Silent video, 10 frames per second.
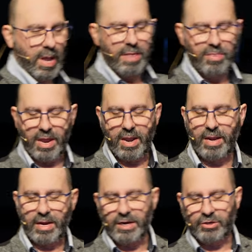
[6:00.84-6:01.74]
and there
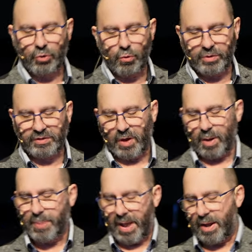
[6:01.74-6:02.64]
he talks
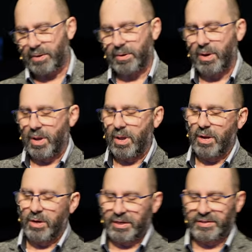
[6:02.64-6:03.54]
about,
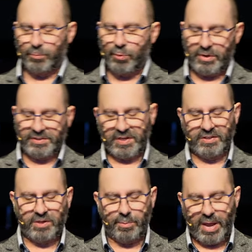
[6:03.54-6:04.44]
where he
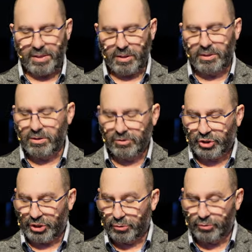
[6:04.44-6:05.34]
says about the little
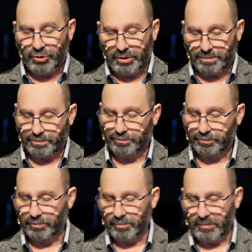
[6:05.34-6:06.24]
children.
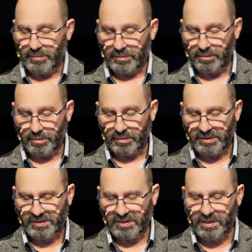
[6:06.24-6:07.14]
He
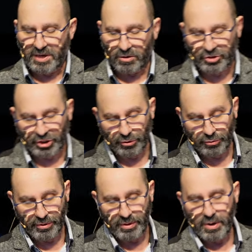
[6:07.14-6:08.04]
says, little
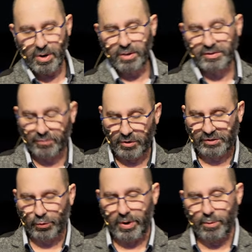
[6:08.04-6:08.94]
children, this is verse
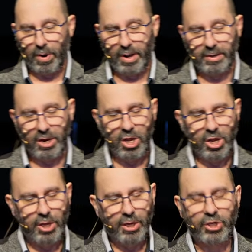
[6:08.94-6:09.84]
21,
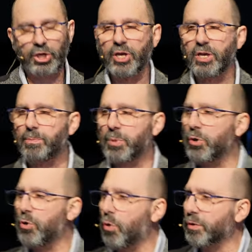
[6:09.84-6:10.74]
keep
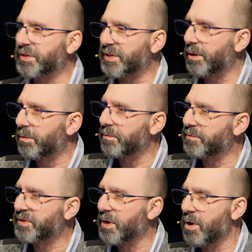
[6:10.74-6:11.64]

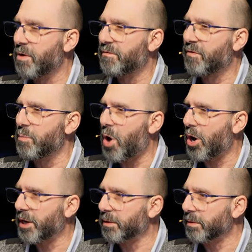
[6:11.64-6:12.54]
yourselves from
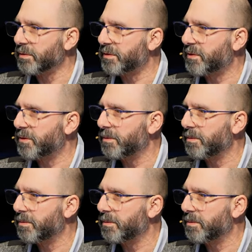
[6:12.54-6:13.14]
idols.